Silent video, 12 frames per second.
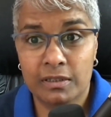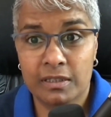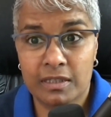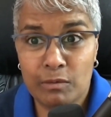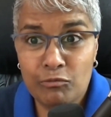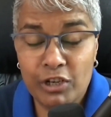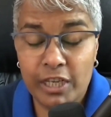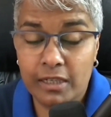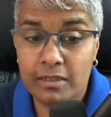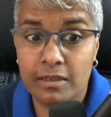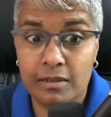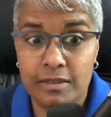because I'm really
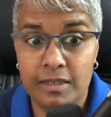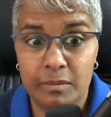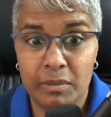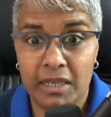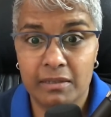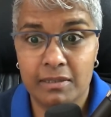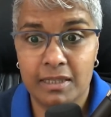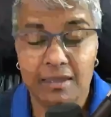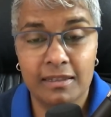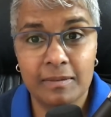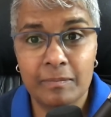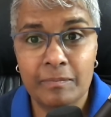excited about it.